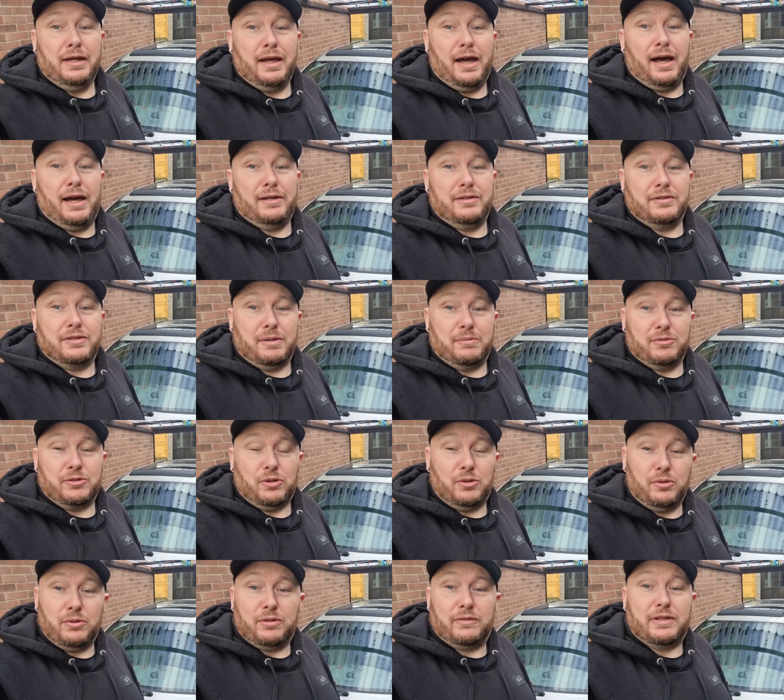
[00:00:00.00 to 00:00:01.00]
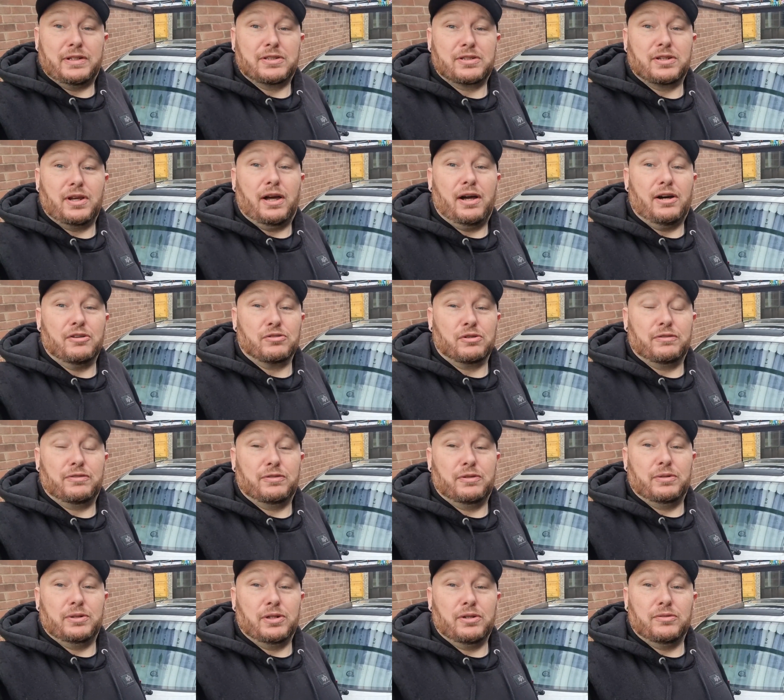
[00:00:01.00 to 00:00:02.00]
and dumped all of its hydraulic
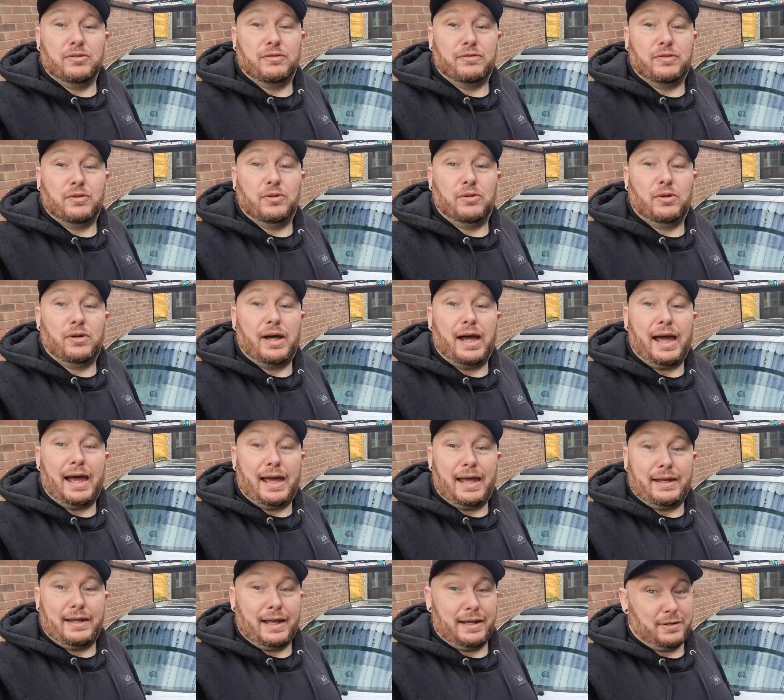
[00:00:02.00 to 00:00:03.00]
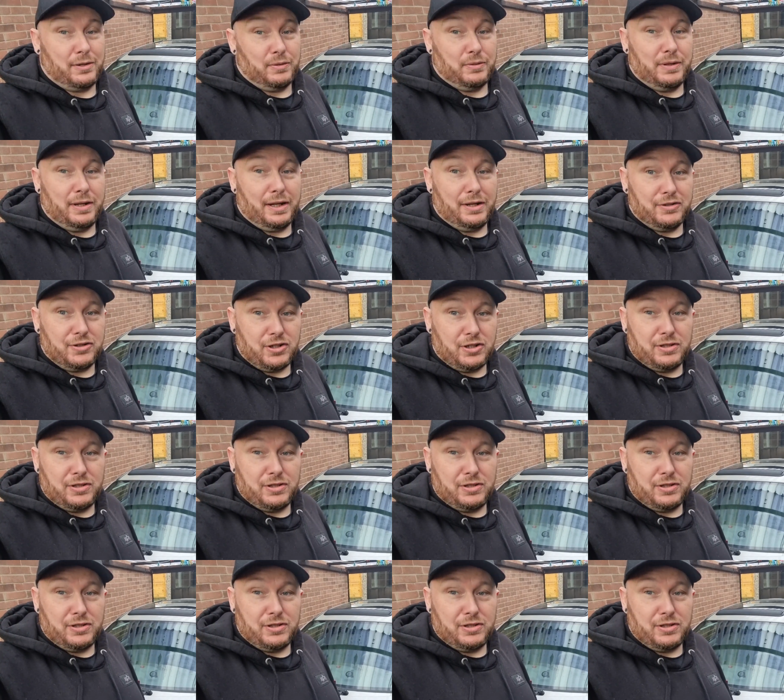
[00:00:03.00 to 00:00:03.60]
fluid on the floor and had no clutch.